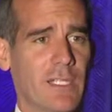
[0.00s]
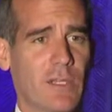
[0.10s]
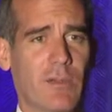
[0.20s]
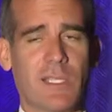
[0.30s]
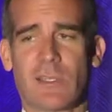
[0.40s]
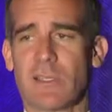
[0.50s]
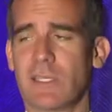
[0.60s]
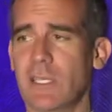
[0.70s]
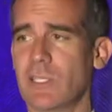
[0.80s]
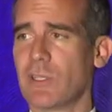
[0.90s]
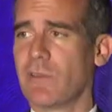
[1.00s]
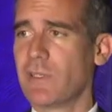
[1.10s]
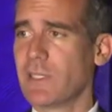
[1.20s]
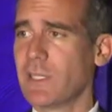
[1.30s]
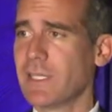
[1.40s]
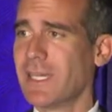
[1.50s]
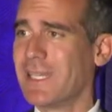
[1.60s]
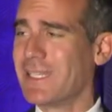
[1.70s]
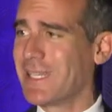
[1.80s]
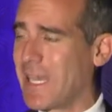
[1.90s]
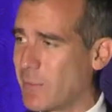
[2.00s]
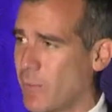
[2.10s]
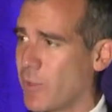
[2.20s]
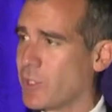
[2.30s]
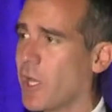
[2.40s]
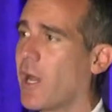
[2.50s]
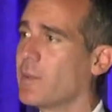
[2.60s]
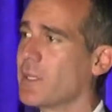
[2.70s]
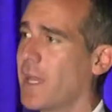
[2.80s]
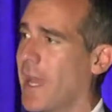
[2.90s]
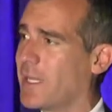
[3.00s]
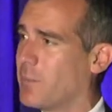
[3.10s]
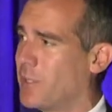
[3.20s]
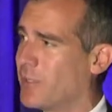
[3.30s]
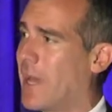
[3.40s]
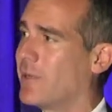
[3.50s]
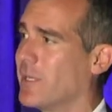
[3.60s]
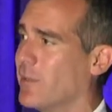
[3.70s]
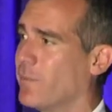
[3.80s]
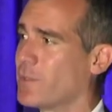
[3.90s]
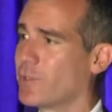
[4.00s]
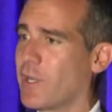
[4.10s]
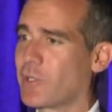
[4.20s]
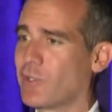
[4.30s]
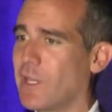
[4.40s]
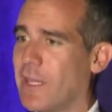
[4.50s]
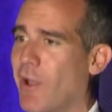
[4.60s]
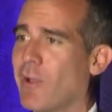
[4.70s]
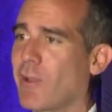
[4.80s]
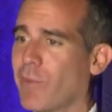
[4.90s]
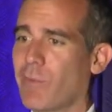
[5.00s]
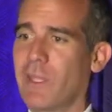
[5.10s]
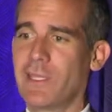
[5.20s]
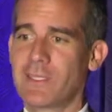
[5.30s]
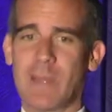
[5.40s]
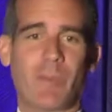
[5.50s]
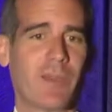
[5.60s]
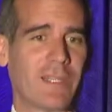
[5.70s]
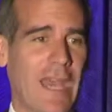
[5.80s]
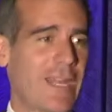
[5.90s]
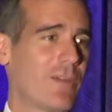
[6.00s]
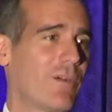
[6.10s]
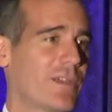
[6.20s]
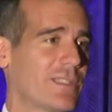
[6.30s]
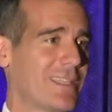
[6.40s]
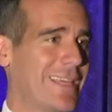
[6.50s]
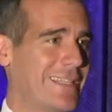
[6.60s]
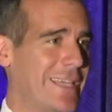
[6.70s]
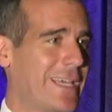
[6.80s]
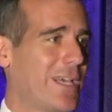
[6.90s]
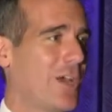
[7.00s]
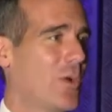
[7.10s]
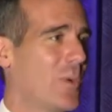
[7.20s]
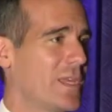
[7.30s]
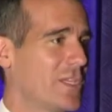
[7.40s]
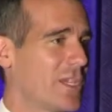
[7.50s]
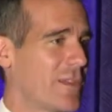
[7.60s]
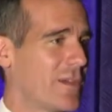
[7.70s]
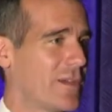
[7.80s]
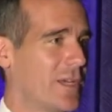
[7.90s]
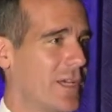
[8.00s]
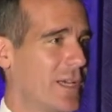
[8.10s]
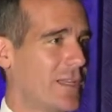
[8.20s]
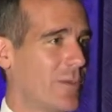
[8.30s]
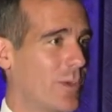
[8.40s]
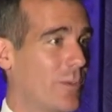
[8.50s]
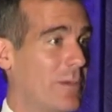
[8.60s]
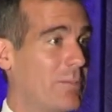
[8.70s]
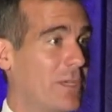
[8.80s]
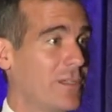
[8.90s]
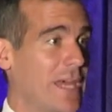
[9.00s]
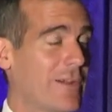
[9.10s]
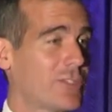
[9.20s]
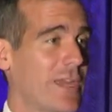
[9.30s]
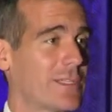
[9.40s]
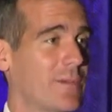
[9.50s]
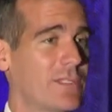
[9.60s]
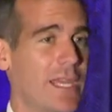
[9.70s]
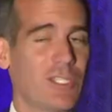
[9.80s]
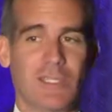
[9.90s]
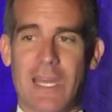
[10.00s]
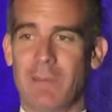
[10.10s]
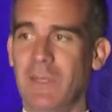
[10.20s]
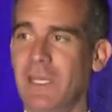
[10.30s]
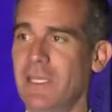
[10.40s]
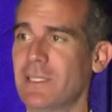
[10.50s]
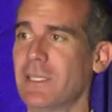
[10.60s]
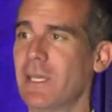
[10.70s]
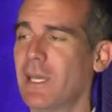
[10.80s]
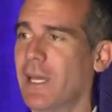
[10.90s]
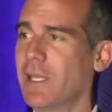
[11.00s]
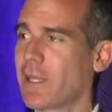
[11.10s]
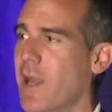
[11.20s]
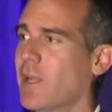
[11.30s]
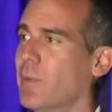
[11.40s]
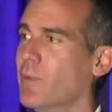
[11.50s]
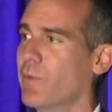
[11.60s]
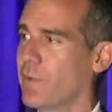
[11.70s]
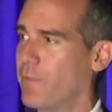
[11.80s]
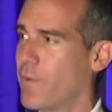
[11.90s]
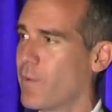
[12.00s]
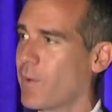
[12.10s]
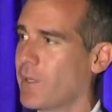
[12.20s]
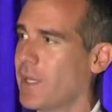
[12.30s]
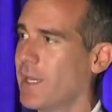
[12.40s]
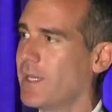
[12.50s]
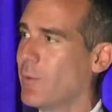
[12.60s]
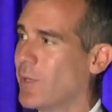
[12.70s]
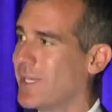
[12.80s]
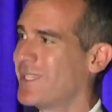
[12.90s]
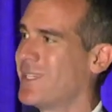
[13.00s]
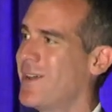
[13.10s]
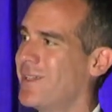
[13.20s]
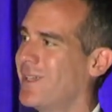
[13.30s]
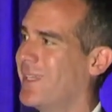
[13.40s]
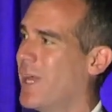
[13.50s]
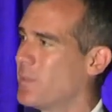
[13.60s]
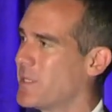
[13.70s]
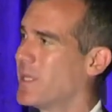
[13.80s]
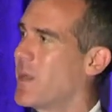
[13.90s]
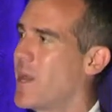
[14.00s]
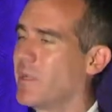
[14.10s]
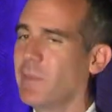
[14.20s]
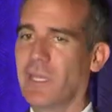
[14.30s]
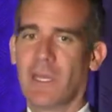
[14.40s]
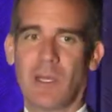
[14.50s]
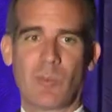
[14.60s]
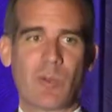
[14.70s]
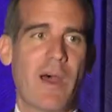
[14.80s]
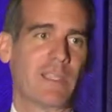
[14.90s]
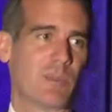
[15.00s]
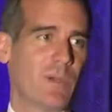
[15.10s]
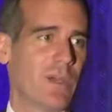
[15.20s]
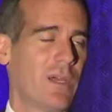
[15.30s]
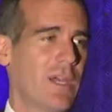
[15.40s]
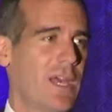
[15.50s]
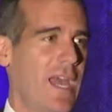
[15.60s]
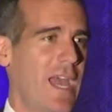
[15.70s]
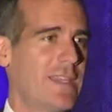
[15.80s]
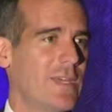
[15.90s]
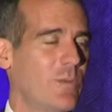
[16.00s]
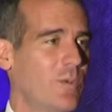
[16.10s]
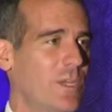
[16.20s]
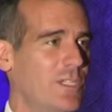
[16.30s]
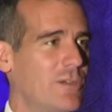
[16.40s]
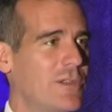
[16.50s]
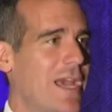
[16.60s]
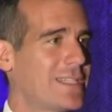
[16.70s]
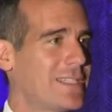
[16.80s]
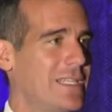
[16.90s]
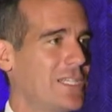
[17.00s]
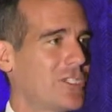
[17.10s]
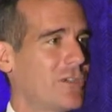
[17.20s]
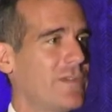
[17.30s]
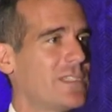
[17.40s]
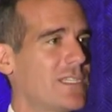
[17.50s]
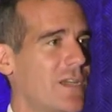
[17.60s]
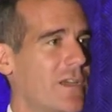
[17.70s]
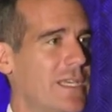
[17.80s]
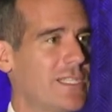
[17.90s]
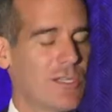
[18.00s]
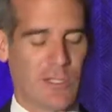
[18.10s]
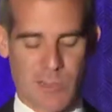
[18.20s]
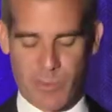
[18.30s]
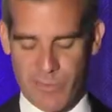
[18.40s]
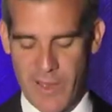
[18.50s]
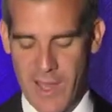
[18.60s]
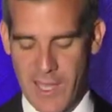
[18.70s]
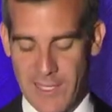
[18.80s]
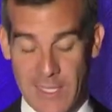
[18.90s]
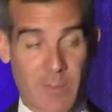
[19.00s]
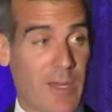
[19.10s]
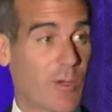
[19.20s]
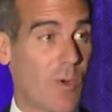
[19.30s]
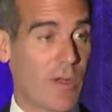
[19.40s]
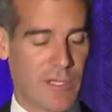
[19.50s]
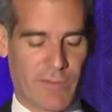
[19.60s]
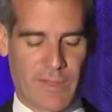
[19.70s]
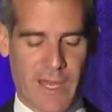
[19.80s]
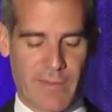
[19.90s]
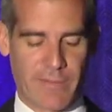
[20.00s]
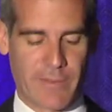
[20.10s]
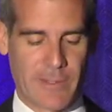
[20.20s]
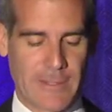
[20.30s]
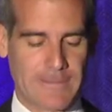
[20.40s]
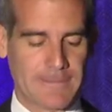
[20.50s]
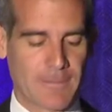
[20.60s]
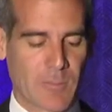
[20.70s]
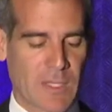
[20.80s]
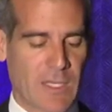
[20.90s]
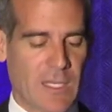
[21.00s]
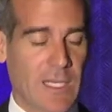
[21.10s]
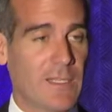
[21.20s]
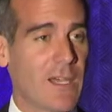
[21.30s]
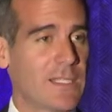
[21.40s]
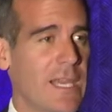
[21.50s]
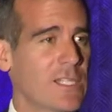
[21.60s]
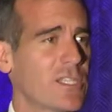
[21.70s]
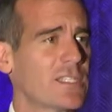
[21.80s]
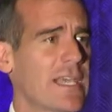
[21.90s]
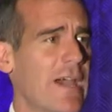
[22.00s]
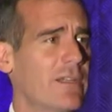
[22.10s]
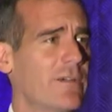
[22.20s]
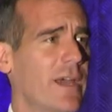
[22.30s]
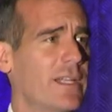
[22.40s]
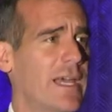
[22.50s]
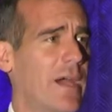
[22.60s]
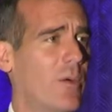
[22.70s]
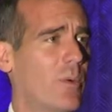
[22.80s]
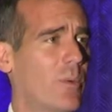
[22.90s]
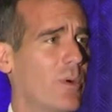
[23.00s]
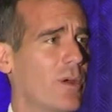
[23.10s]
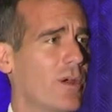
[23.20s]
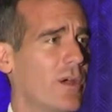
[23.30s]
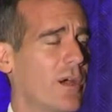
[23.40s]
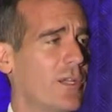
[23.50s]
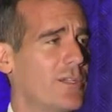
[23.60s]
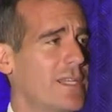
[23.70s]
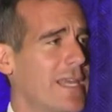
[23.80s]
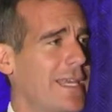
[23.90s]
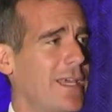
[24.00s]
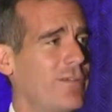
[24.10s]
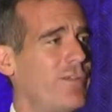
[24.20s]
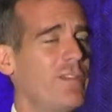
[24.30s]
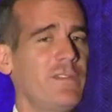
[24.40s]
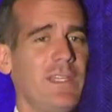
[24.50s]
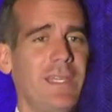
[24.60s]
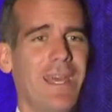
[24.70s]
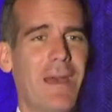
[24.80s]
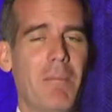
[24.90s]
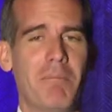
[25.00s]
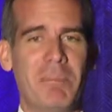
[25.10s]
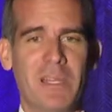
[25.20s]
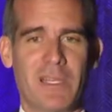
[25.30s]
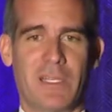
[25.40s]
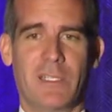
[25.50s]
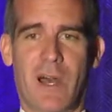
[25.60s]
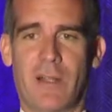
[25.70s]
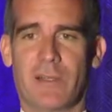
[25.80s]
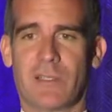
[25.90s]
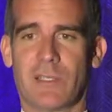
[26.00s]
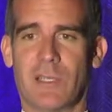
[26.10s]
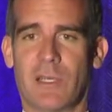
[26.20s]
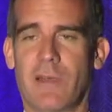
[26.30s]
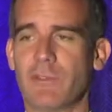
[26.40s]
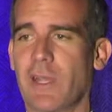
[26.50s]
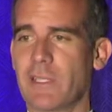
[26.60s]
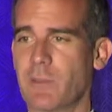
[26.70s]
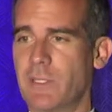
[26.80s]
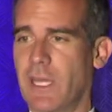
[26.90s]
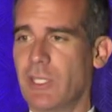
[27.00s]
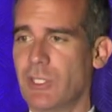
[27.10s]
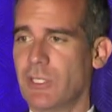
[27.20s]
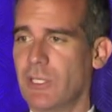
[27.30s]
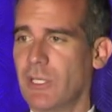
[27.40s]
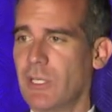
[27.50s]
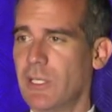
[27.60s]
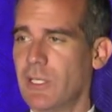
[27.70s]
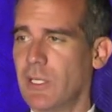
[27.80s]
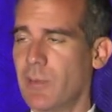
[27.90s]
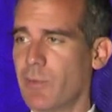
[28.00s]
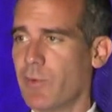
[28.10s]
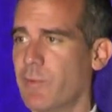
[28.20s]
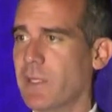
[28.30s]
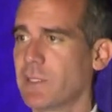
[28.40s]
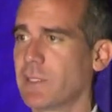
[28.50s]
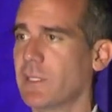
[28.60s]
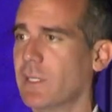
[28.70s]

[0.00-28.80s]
to increase our city services, to get more jobs, and to build out an infrastructure, that they aren't three separate categories, that they link with each other. That when we build out transportation, that means an economy moving forward. That when it's done, it helps the economy prosper. And that when we do that, city services are easier to provide and a better quality of life. In Los Angeles County right now, we're undertaking $50 billion of transportation improvements.